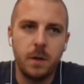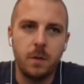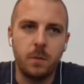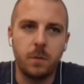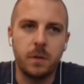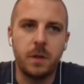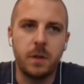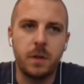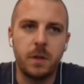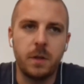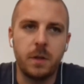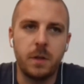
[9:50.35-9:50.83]

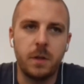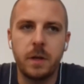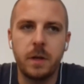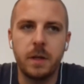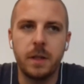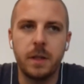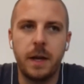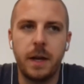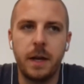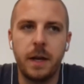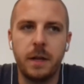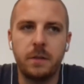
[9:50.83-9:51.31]
What they don't
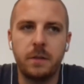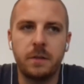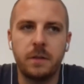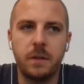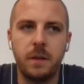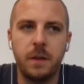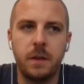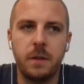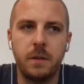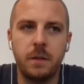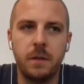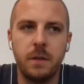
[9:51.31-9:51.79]

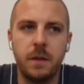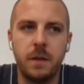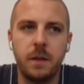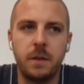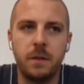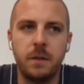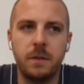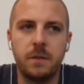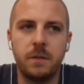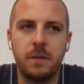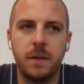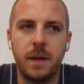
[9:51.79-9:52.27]
realize
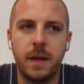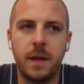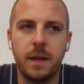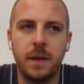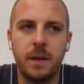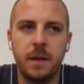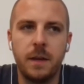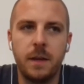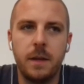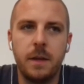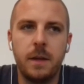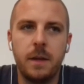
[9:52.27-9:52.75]
is
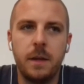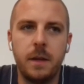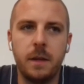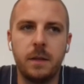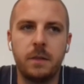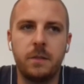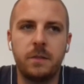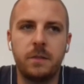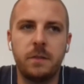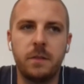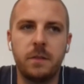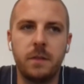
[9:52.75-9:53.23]
that
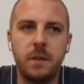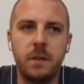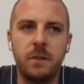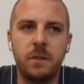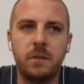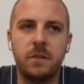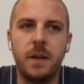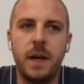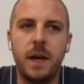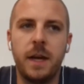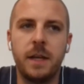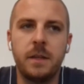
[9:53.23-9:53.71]

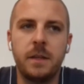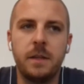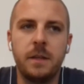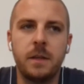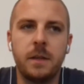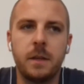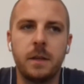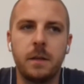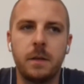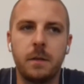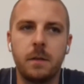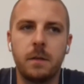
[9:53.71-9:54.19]
it's not
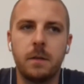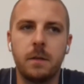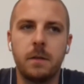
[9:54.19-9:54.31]
the